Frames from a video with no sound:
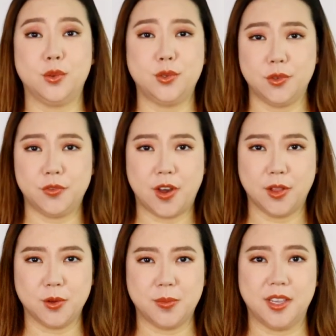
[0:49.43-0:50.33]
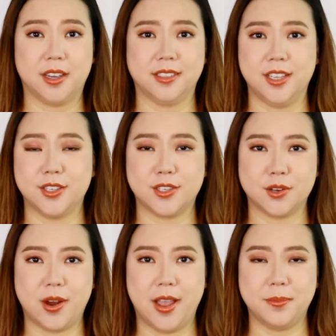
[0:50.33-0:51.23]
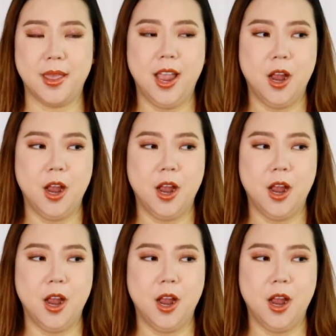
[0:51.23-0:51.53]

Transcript: you do follow me on Instagram,